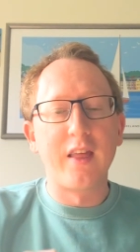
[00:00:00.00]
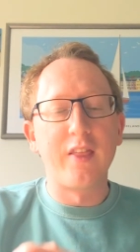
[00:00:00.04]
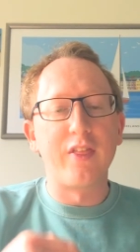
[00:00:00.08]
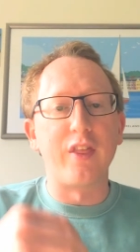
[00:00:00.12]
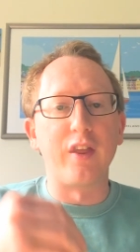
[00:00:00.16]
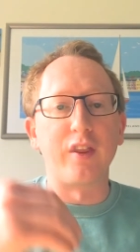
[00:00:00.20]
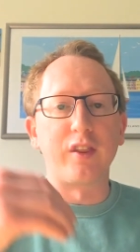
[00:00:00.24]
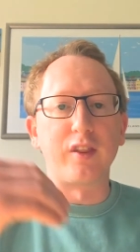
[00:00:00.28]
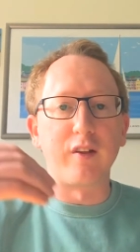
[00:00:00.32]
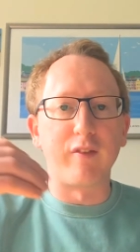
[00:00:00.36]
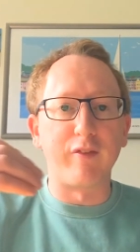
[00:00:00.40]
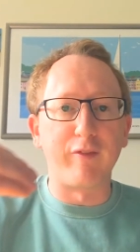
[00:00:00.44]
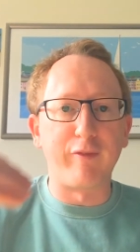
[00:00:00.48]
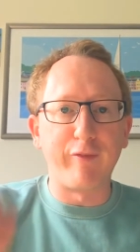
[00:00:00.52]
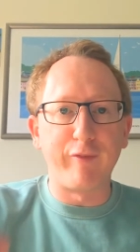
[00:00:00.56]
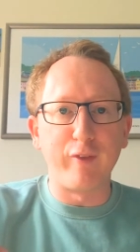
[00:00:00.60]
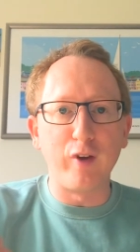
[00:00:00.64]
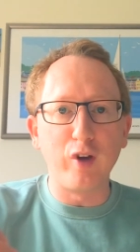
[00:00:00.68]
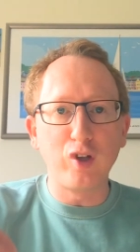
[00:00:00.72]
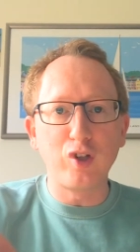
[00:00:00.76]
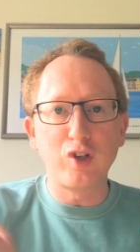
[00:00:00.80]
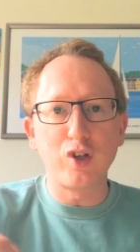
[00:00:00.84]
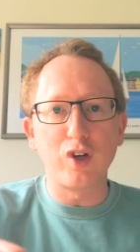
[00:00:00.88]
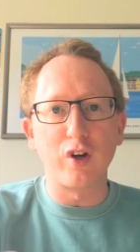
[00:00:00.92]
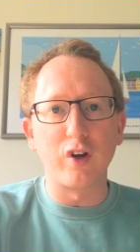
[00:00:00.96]
that the
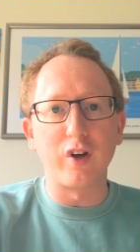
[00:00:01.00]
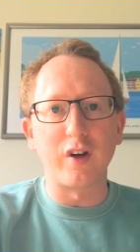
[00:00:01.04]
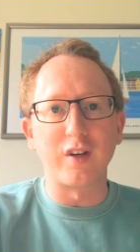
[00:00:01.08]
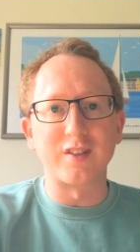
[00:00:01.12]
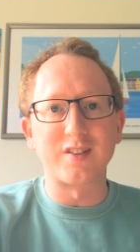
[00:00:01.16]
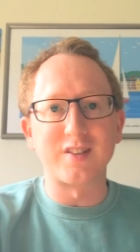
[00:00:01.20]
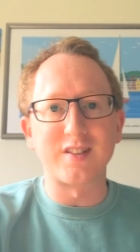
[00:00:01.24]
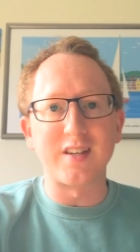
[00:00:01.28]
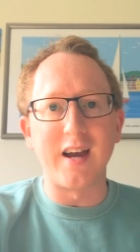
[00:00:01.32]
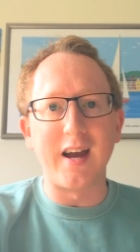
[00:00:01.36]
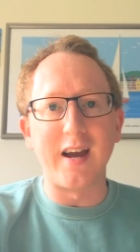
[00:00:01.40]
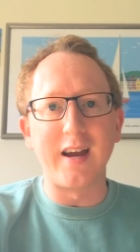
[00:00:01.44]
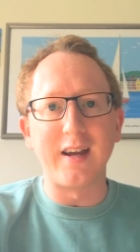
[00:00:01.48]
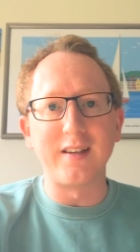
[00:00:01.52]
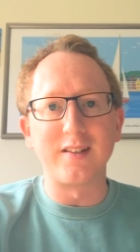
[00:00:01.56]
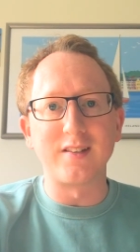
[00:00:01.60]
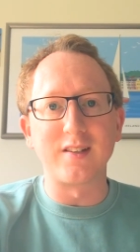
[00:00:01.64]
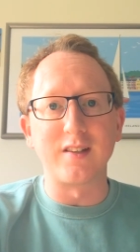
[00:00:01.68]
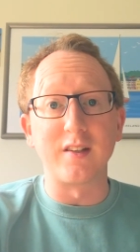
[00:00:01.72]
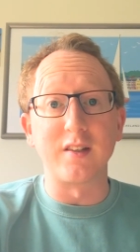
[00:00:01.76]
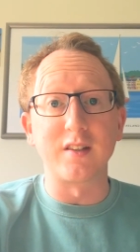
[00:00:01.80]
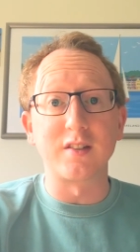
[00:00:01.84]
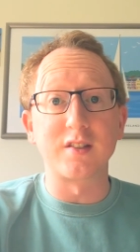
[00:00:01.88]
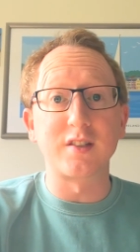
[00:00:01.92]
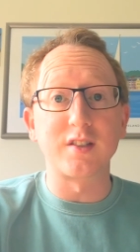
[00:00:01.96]
future assigned to
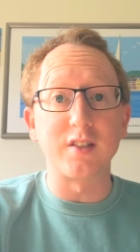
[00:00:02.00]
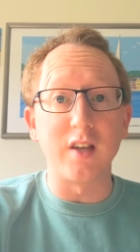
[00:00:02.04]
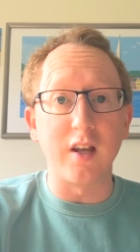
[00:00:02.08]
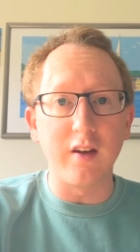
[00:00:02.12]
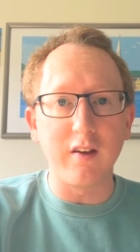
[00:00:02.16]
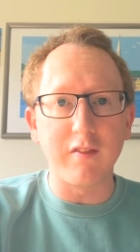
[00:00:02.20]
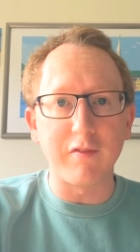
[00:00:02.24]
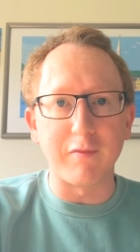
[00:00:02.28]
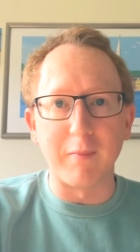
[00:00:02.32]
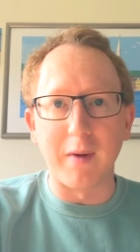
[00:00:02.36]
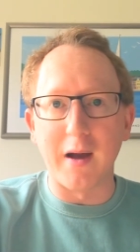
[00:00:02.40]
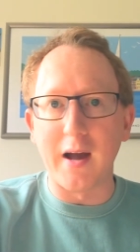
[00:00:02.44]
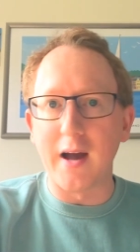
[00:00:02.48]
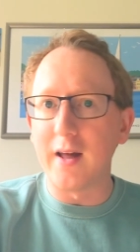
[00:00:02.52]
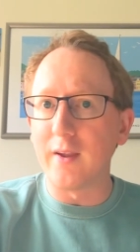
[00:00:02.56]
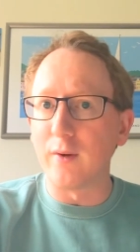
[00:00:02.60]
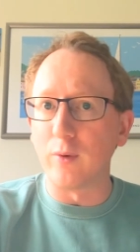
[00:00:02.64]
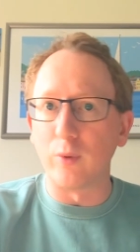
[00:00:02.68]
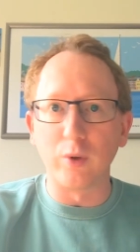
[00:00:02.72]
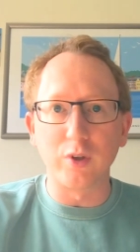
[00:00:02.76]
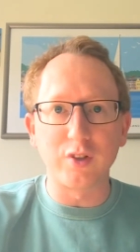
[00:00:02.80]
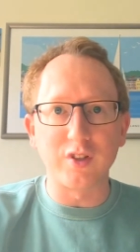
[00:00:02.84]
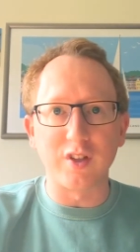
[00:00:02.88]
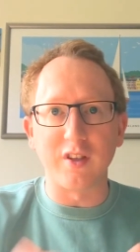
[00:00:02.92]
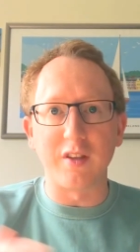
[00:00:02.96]
the Son of Man,
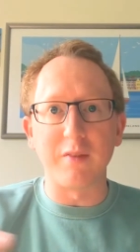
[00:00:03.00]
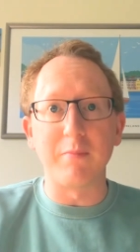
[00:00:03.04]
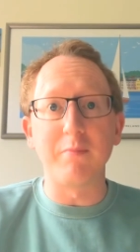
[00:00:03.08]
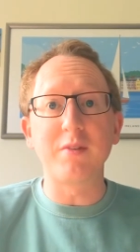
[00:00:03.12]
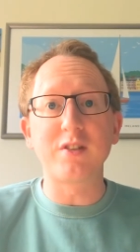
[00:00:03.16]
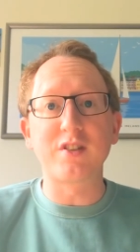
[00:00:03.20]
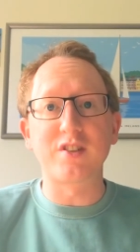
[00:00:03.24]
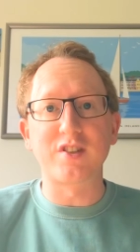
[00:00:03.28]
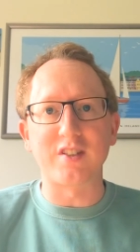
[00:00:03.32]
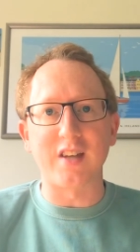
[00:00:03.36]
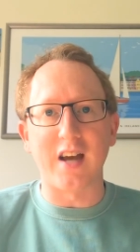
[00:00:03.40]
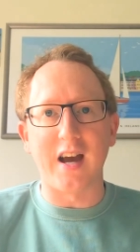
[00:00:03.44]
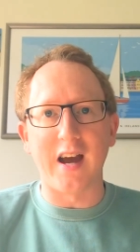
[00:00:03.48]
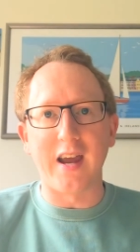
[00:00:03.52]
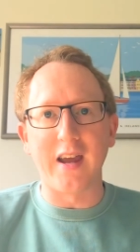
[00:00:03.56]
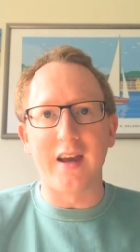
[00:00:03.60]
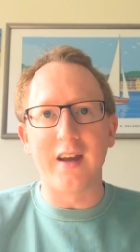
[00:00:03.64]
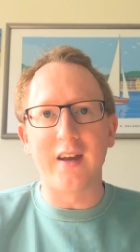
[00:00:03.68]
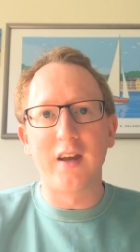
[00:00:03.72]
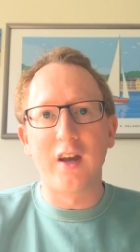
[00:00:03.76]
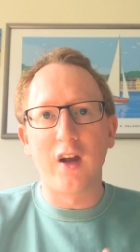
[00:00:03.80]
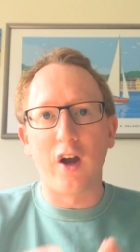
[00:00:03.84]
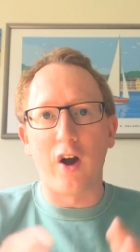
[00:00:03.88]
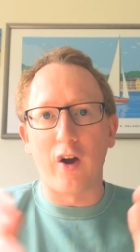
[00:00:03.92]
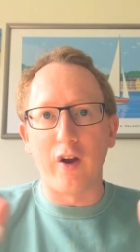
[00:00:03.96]
or to the Messiah,
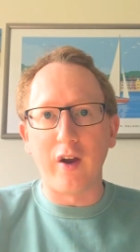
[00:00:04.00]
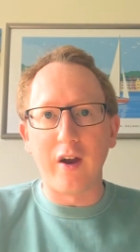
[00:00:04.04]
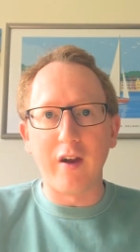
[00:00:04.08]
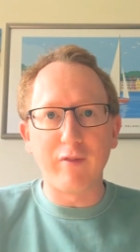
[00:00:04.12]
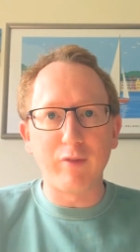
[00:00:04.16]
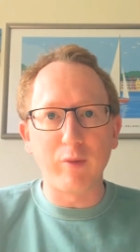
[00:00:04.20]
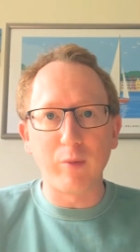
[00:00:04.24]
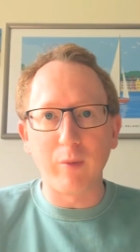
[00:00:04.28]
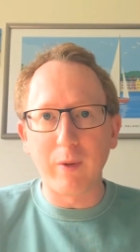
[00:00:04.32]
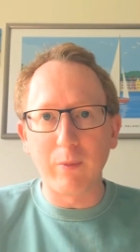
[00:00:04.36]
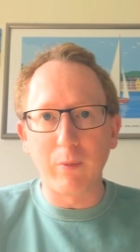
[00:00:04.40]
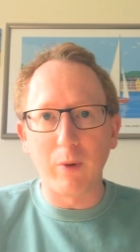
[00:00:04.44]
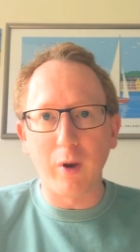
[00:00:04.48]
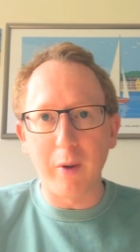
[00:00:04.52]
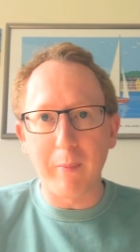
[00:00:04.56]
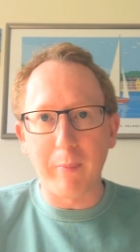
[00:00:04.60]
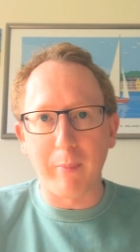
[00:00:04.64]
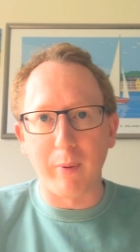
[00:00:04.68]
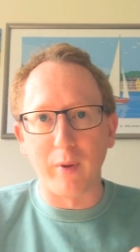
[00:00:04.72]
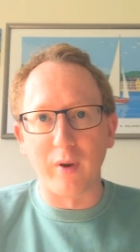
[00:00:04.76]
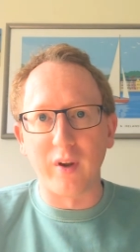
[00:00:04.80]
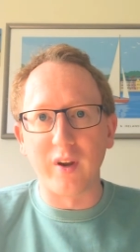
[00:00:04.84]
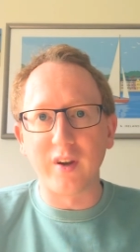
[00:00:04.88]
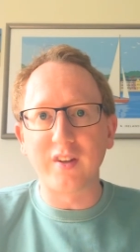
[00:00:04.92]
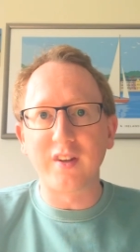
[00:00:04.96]
however we want to
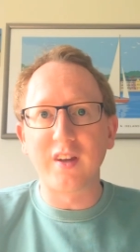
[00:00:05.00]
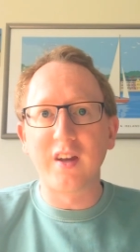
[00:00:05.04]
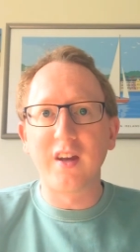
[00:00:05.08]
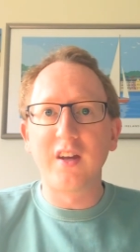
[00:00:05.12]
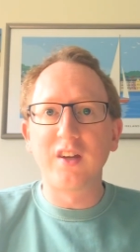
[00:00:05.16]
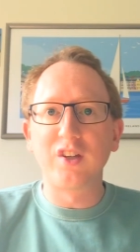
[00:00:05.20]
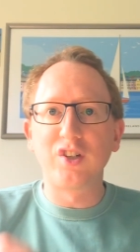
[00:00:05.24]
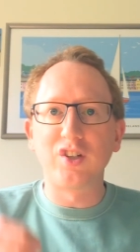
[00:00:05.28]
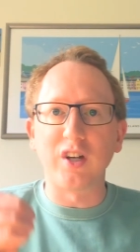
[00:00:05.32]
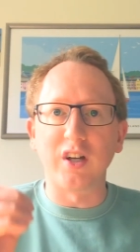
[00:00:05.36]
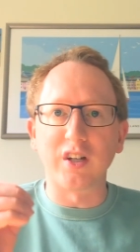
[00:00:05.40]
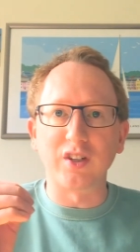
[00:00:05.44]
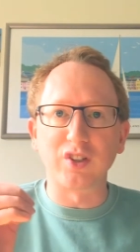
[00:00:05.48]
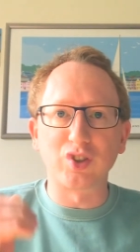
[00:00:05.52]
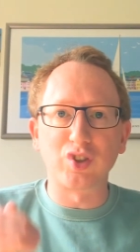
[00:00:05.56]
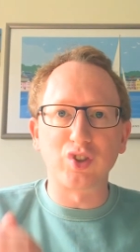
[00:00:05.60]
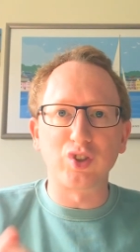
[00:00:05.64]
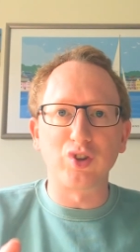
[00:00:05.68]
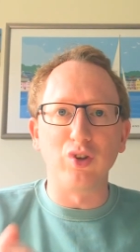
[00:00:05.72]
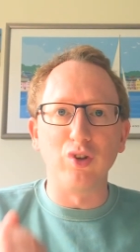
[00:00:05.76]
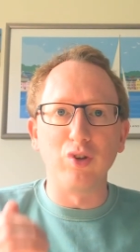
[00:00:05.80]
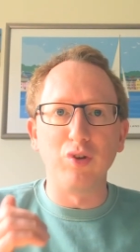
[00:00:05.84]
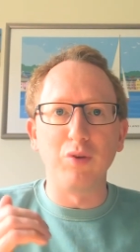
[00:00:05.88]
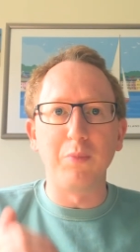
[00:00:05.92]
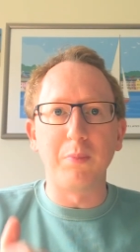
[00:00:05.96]
put it, shall
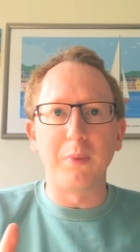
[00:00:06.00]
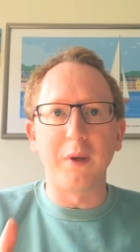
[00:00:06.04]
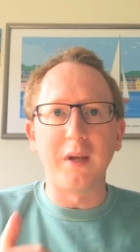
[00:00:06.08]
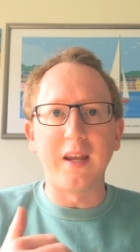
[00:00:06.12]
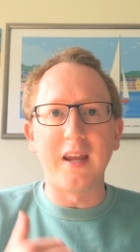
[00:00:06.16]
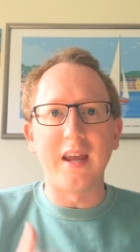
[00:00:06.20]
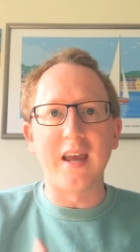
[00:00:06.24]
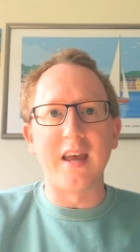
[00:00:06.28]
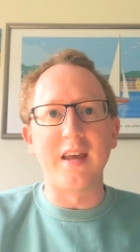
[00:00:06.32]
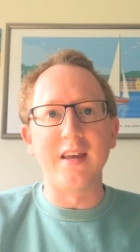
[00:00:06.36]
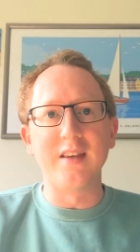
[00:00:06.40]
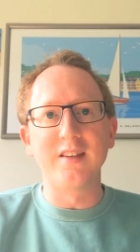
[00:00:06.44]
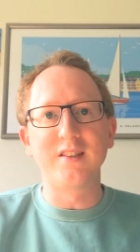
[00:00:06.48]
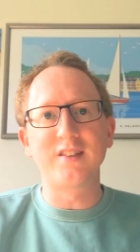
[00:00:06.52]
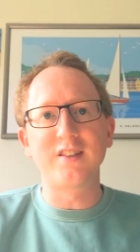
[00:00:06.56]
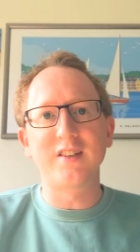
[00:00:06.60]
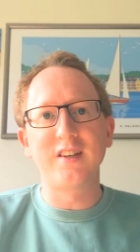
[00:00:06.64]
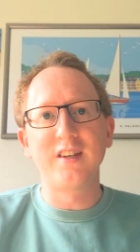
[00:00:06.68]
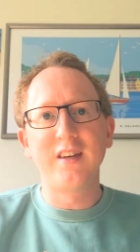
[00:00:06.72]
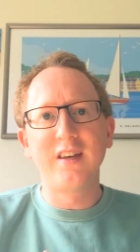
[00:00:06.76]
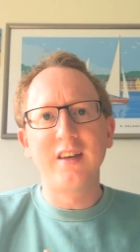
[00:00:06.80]
soon be his.